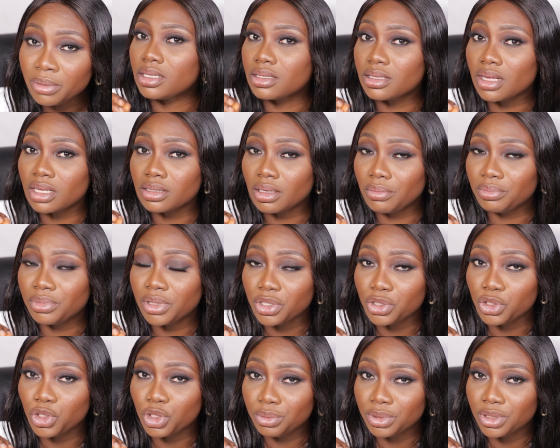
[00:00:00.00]
It's not something
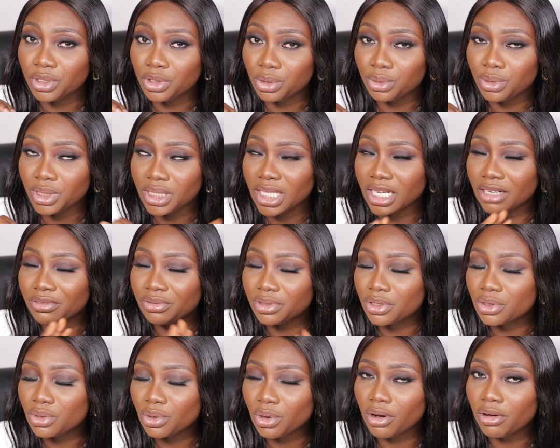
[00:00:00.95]
you should be doing every
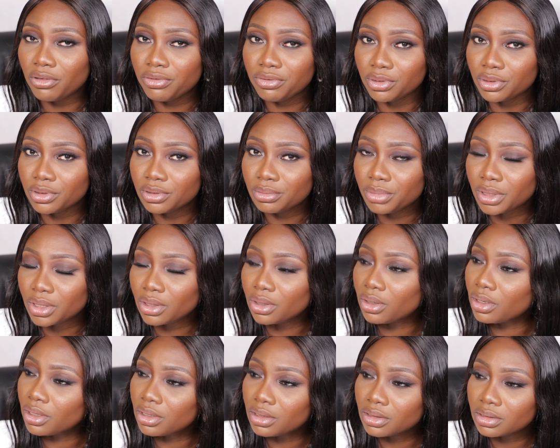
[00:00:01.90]
so often,
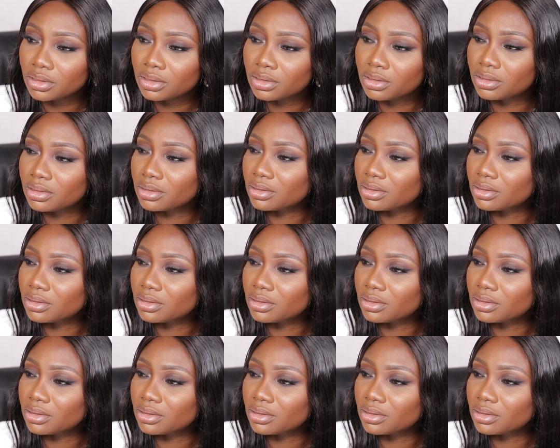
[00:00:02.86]
because